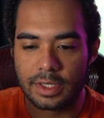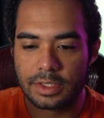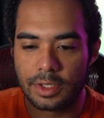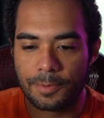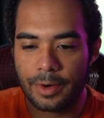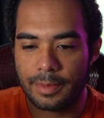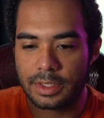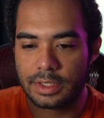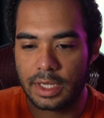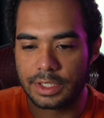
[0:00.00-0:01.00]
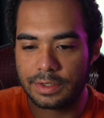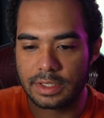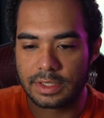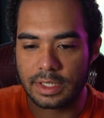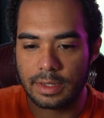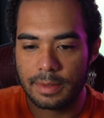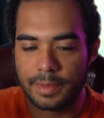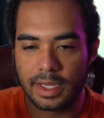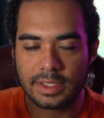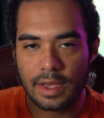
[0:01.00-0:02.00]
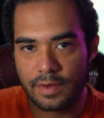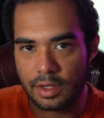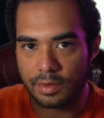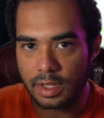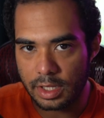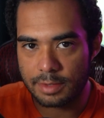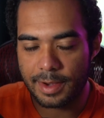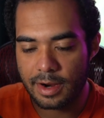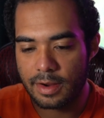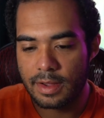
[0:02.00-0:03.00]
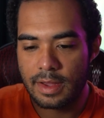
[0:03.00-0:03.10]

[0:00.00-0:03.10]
So pretty much, as you can see, because I have a Uni ETH pair,